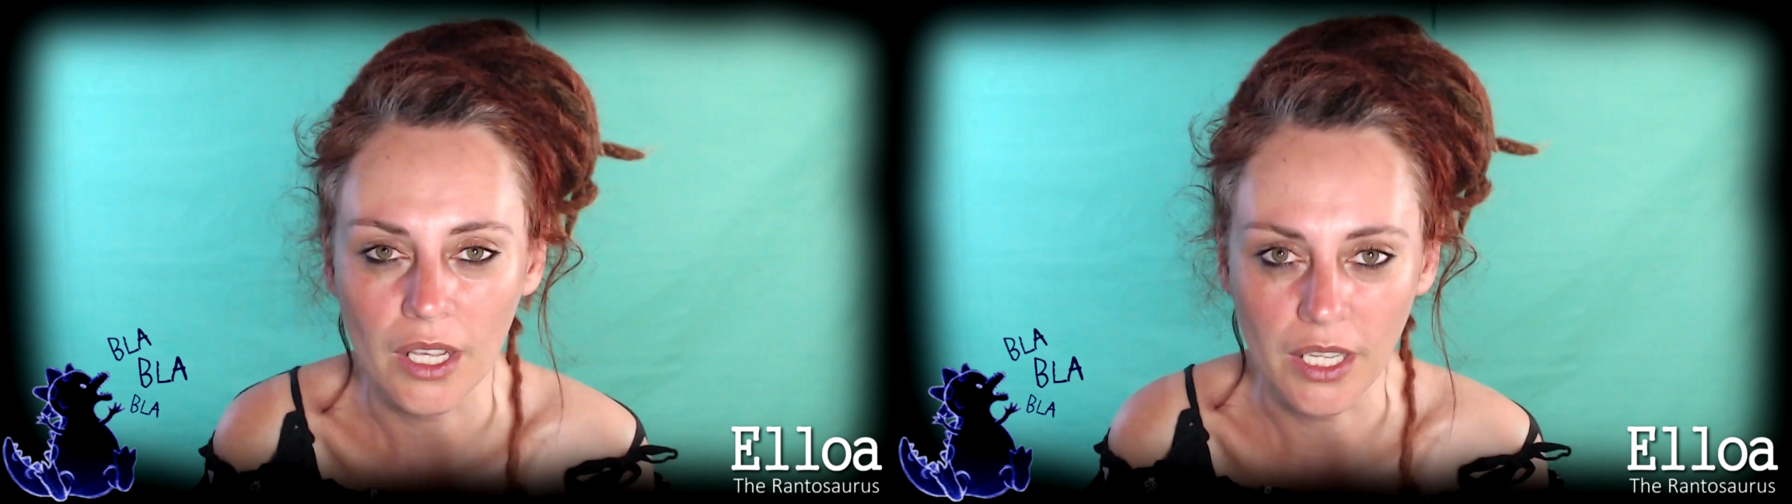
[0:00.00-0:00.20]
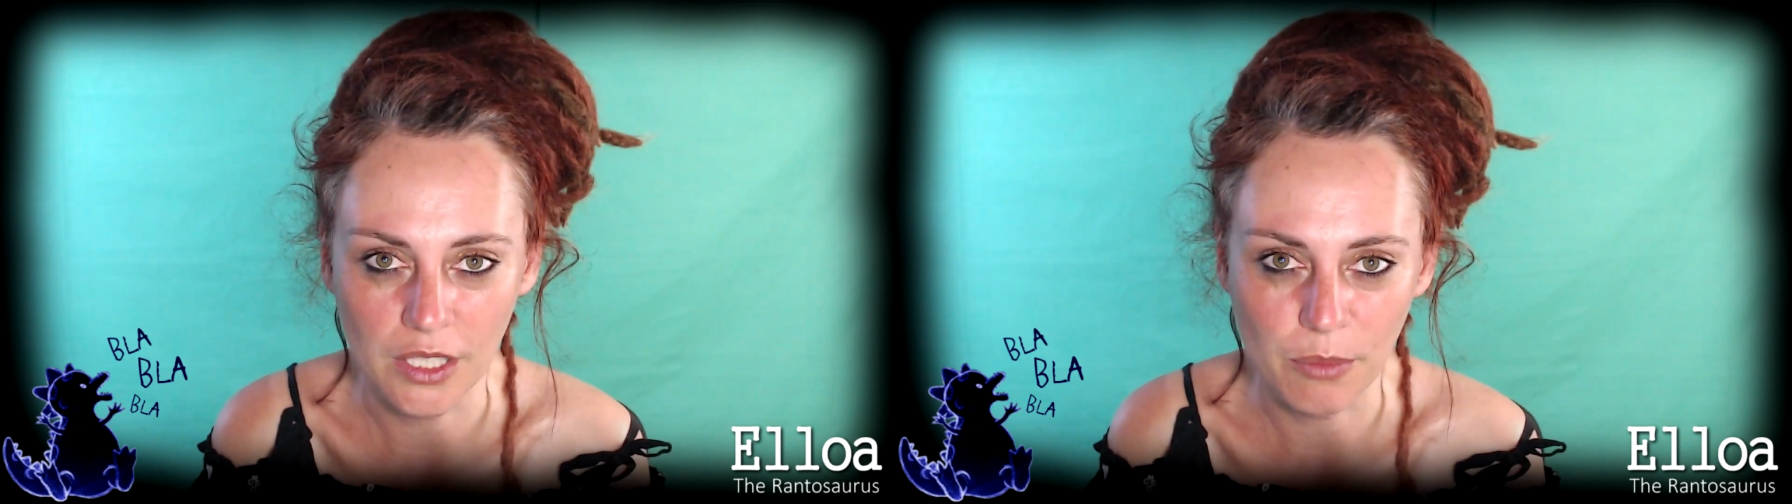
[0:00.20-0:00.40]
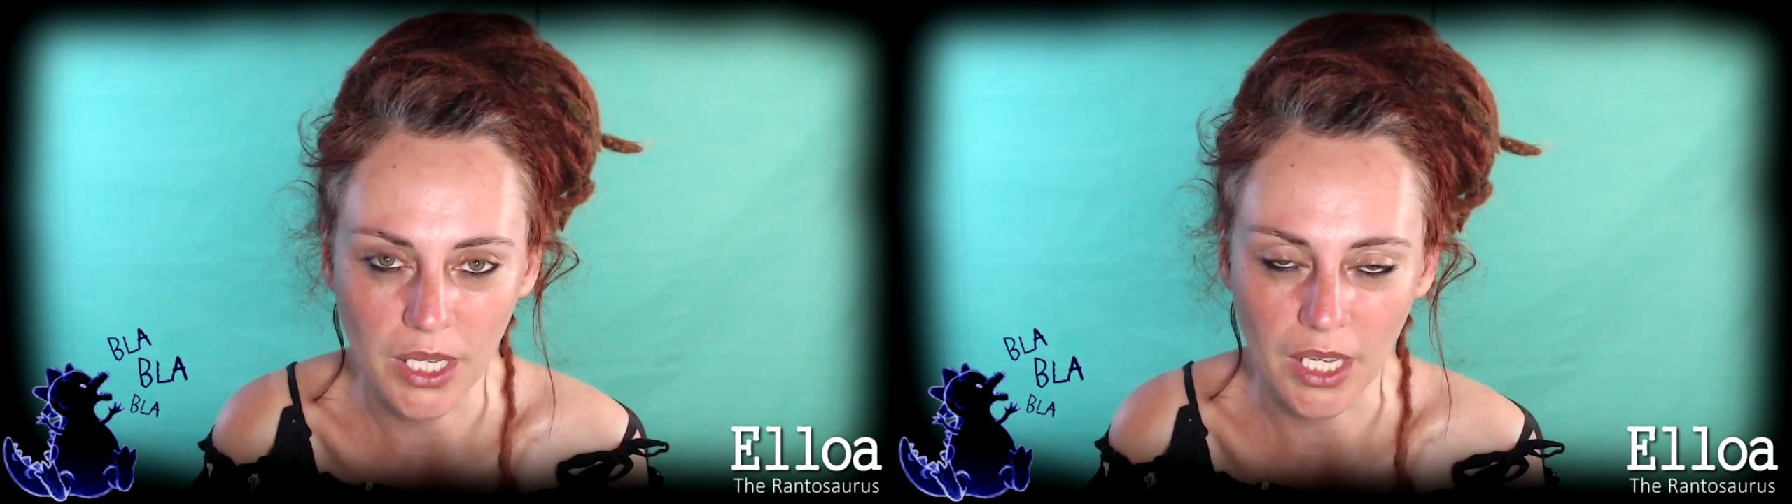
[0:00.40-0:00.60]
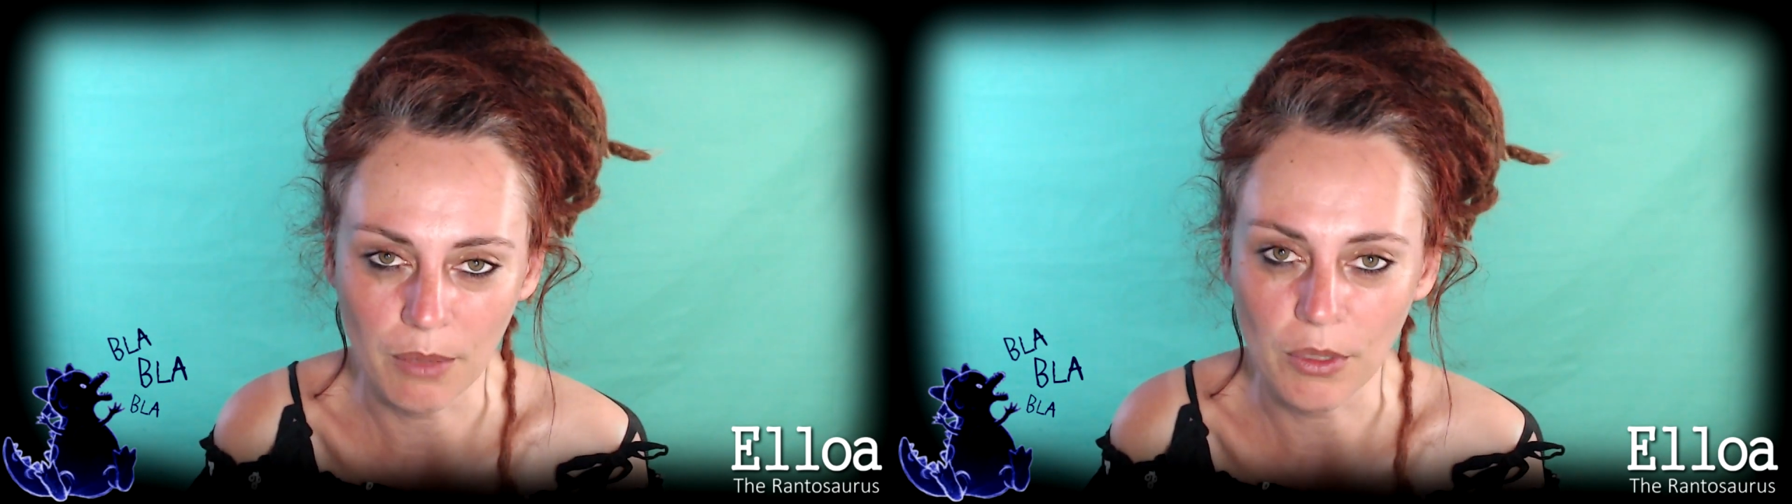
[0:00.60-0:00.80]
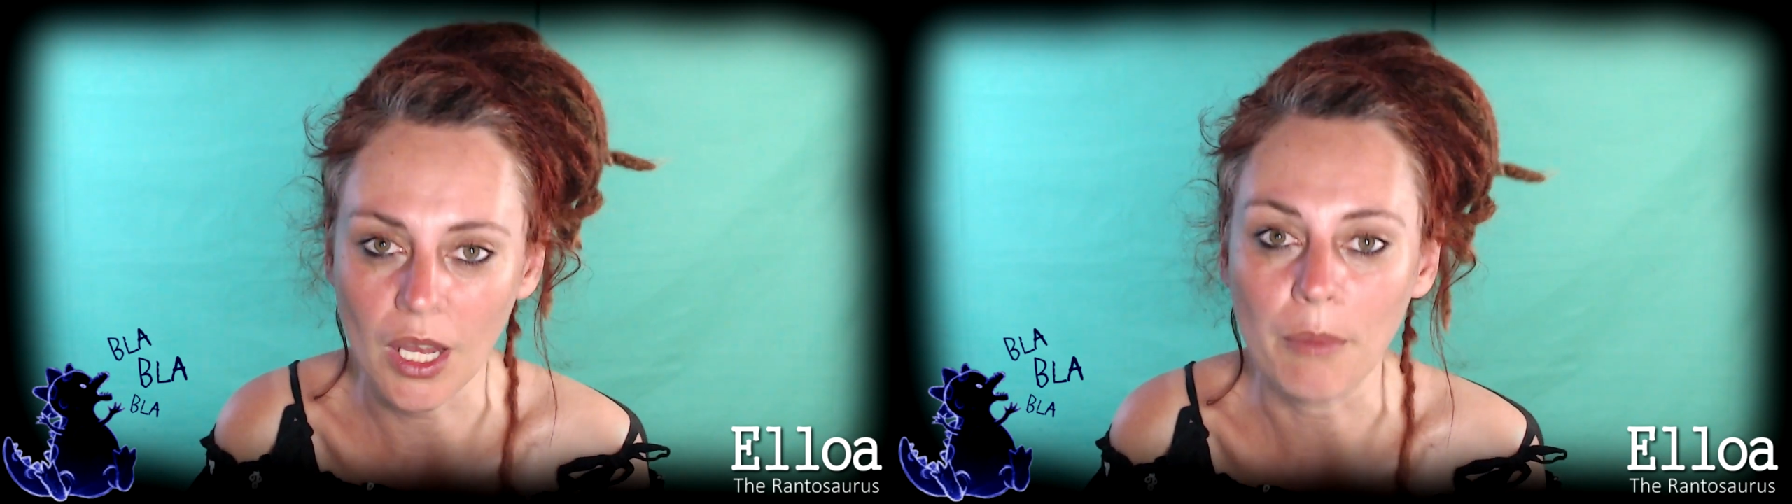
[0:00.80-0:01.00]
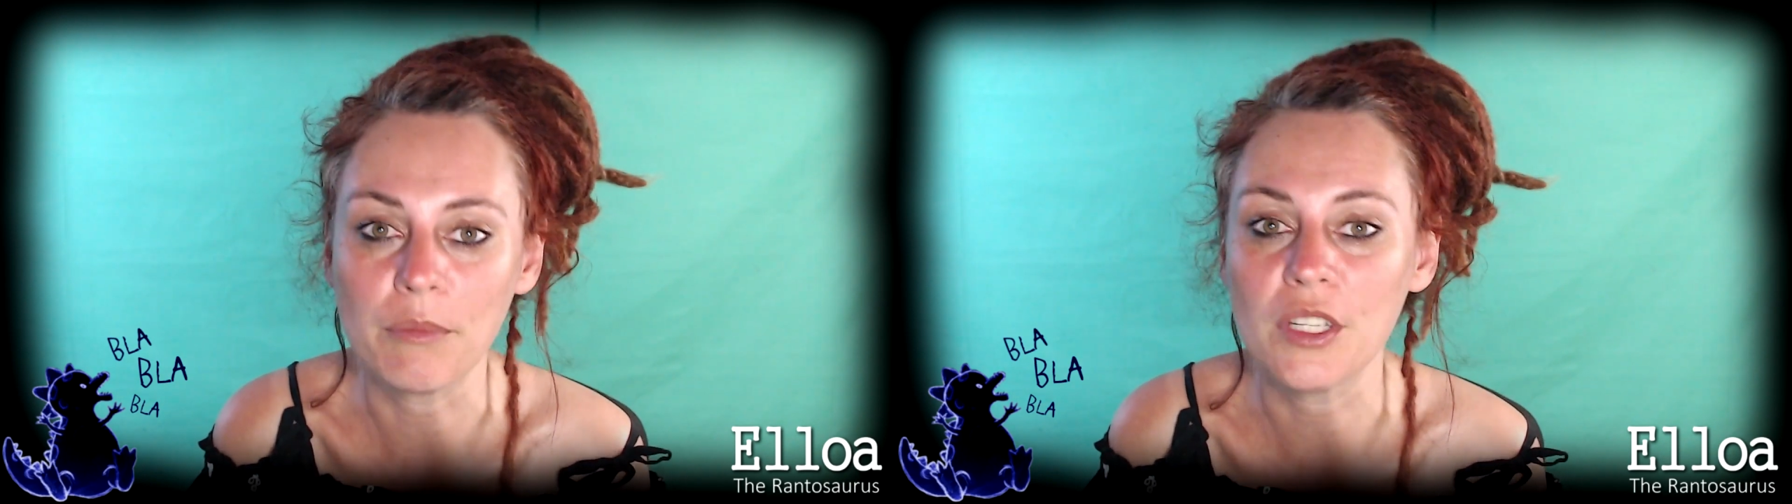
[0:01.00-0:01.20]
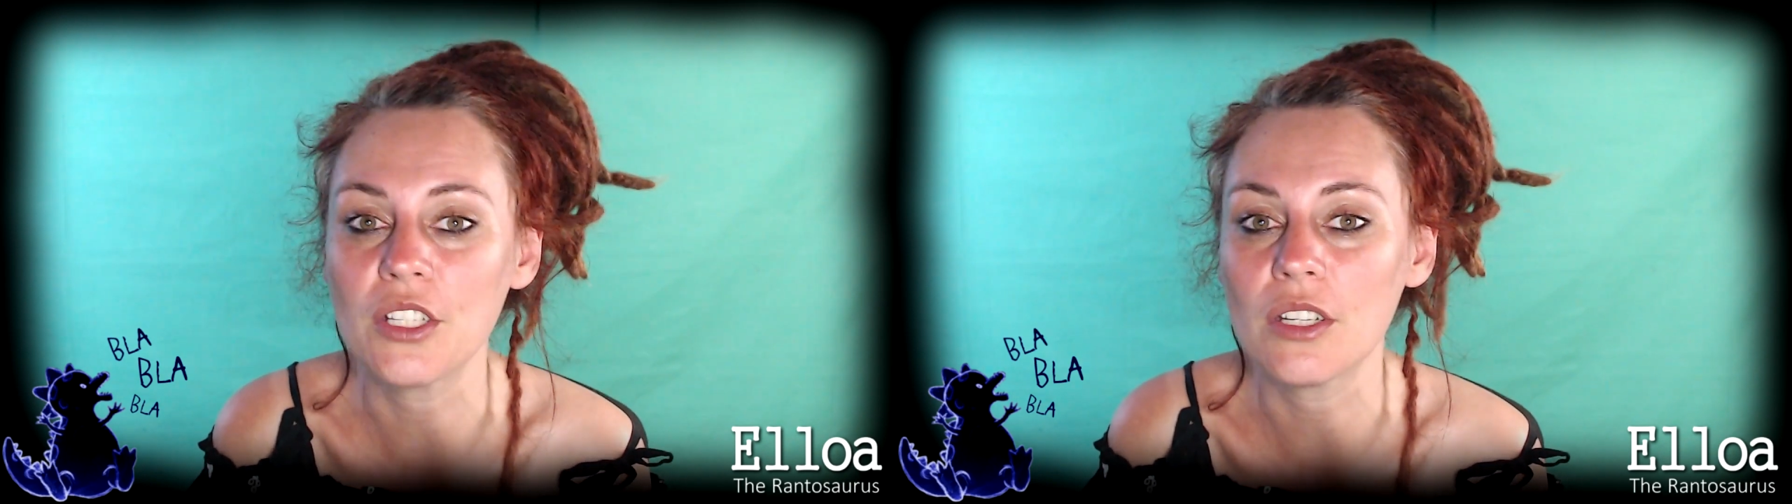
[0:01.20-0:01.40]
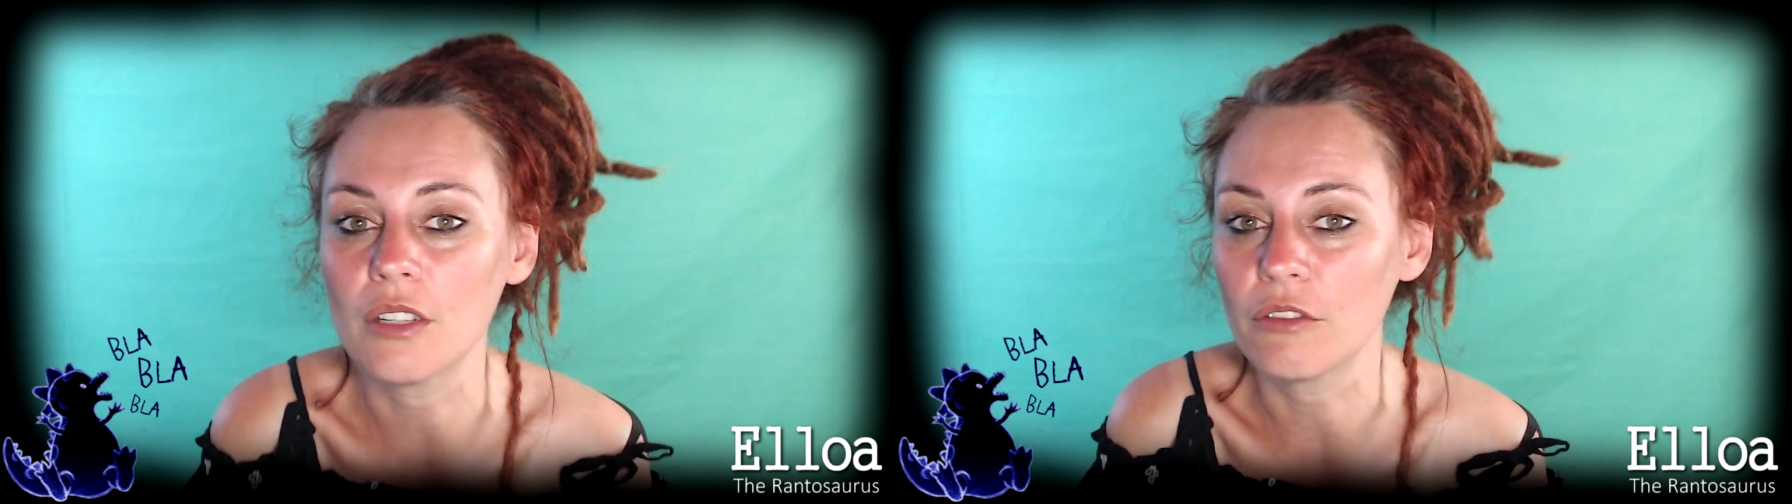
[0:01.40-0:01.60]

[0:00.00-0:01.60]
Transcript: it became an ambition